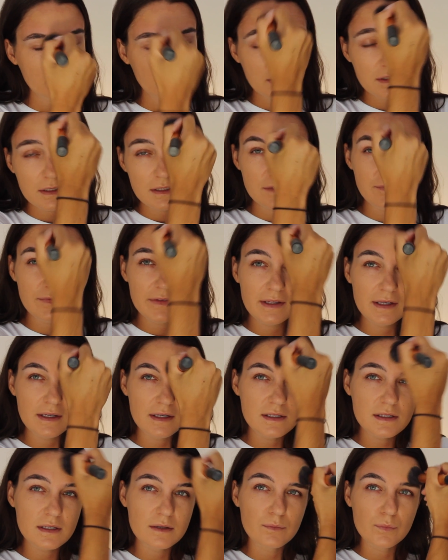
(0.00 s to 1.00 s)
It definitely
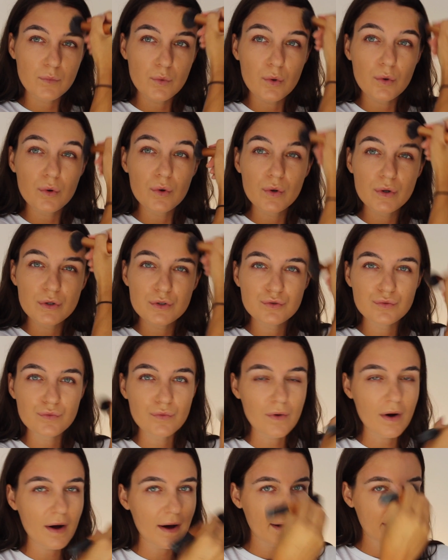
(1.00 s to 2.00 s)
is a more
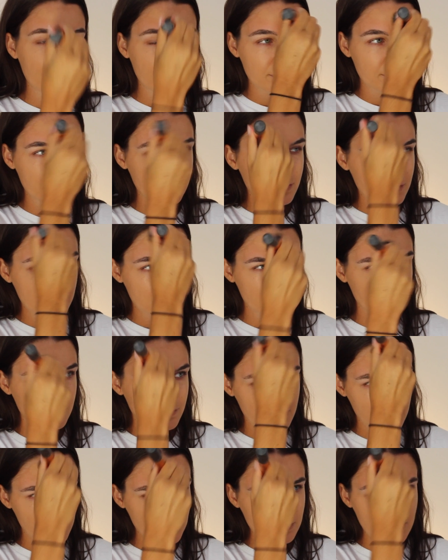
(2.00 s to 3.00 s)
dry finish to a
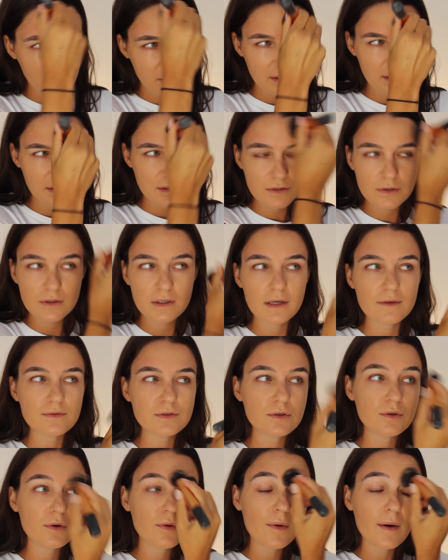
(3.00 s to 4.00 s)
foundation. I think it
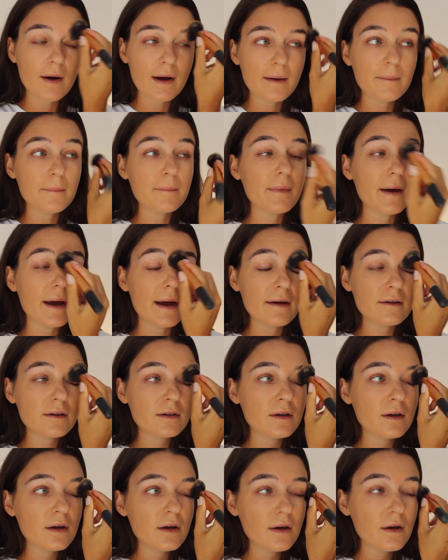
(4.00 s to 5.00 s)
gives you quite a matte
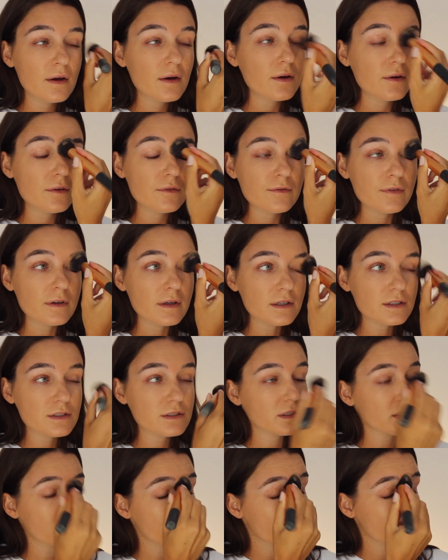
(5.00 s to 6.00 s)
finish
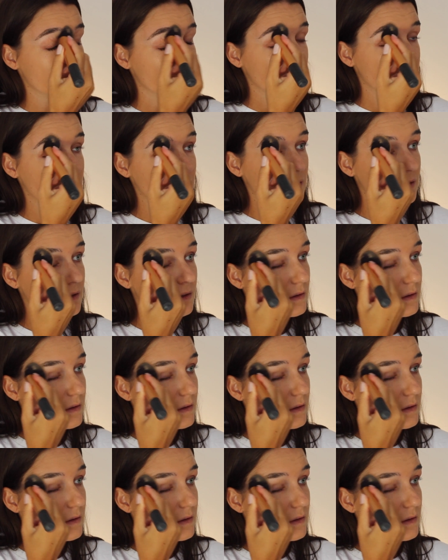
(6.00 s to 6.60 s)
to the skin.